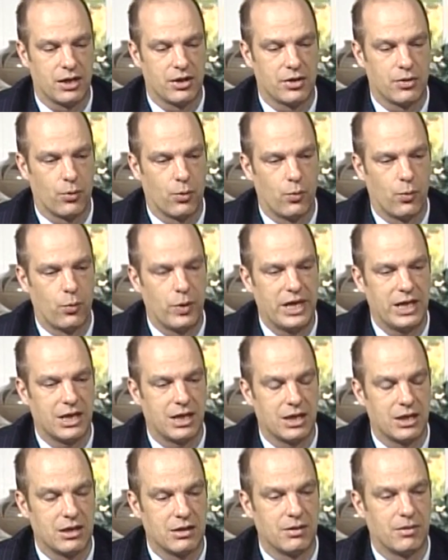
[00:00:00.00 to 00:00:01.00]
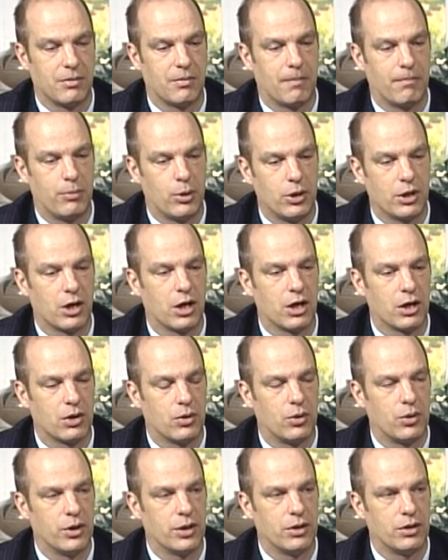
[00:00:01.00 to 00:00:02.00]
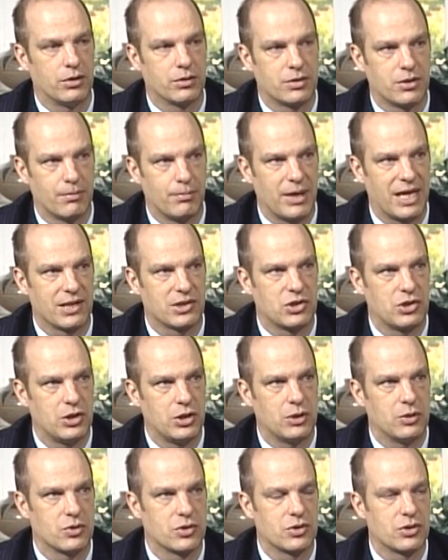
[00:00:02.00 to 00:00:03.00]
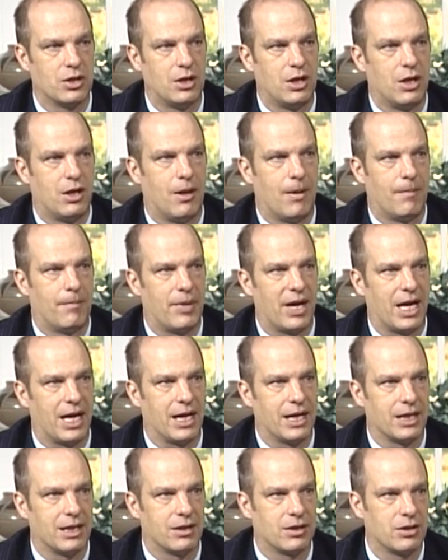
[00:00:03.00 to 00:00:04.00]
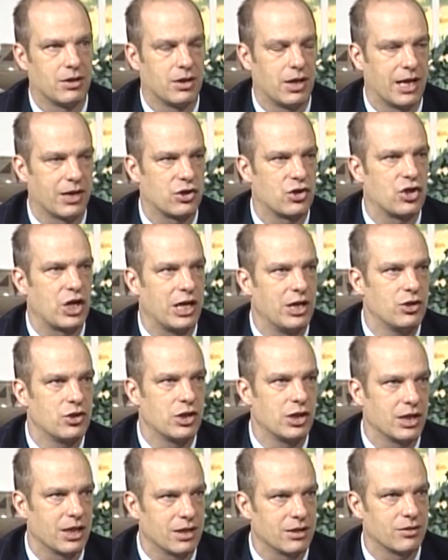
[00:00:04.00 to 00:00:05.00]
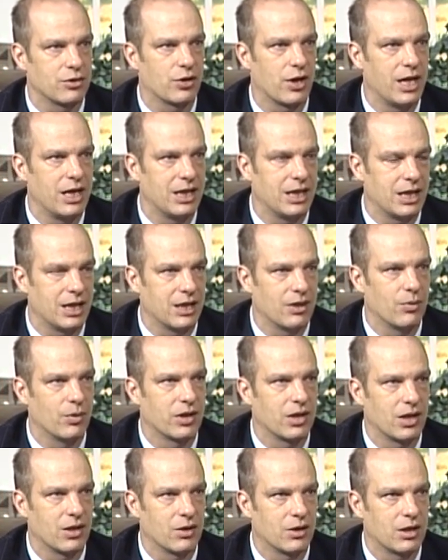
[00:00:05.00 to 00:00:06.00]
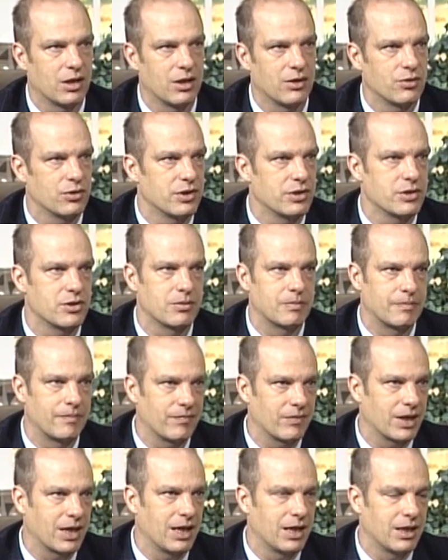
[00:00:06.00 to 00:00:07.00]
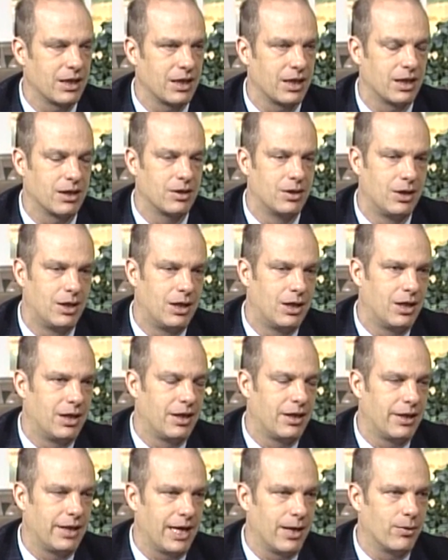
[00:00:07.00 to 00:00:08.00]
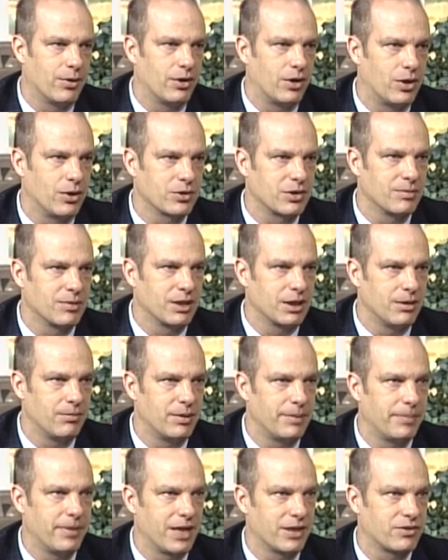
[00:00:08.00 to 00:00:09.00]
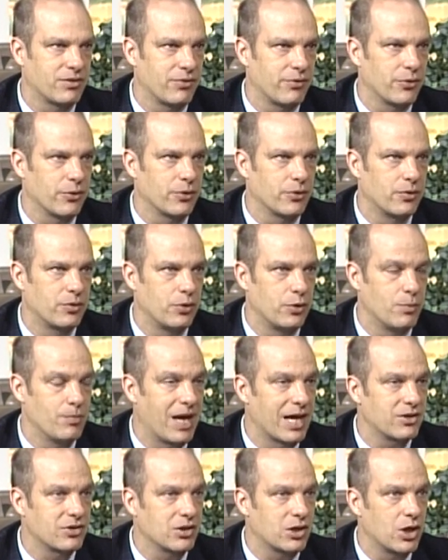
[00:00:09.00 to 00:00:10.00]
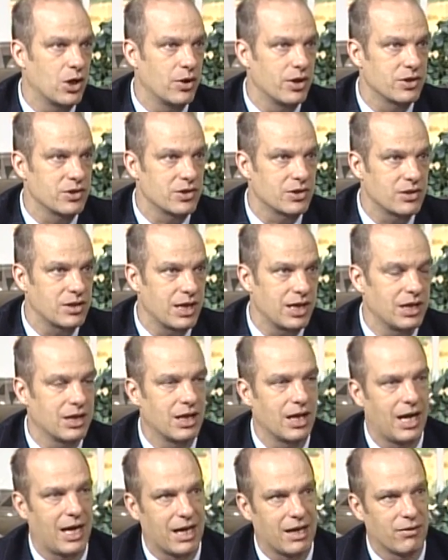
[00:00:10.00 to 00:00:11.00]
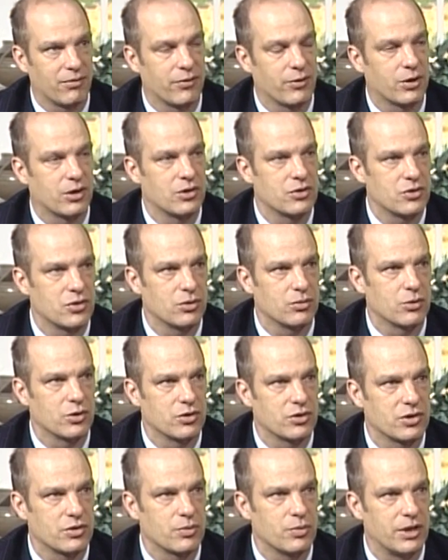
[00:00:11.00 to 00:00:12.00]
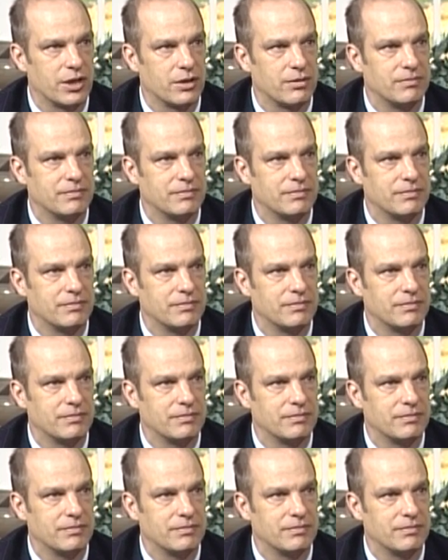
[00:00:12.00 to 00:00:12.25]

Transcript: We can put our oil to best use by exchanging it, trading it with other countries. And that would ultimately be best for New Mexico as a state and for consumers as well.